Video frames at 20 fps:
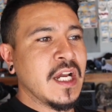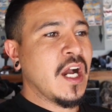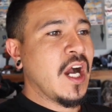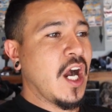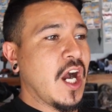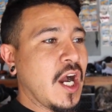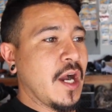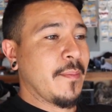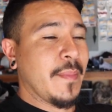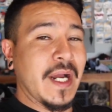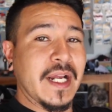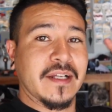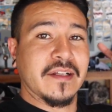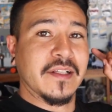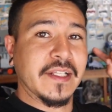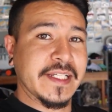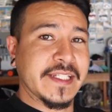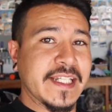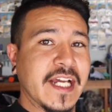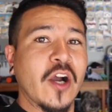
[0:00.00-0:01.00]
I
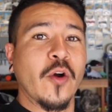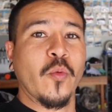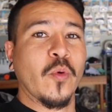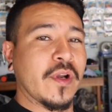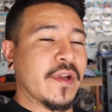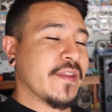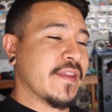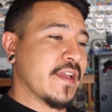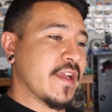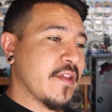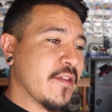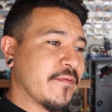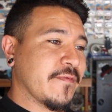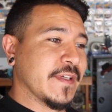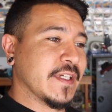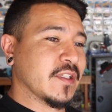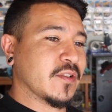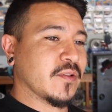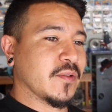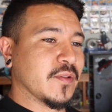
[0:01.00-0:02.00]
cleaned out one of the other
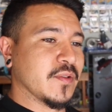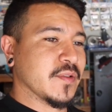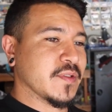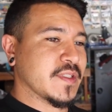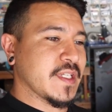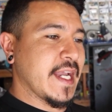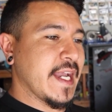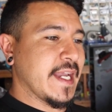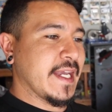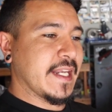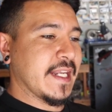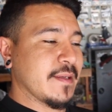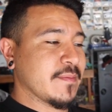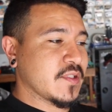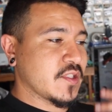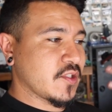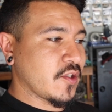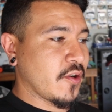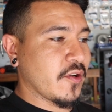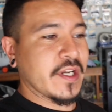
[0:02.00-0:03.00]
vehicles and am
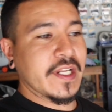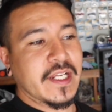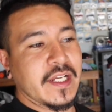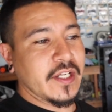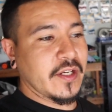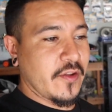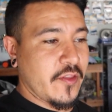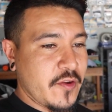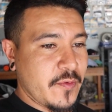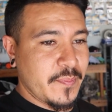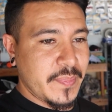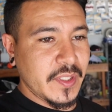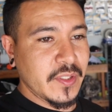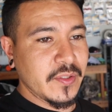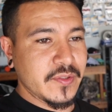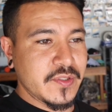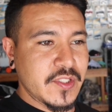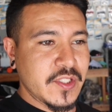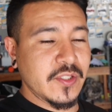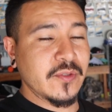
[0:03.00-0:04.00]
starting another
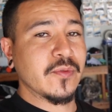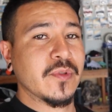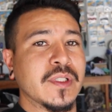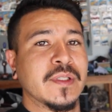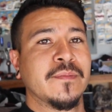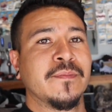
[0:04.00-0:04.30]
build soon.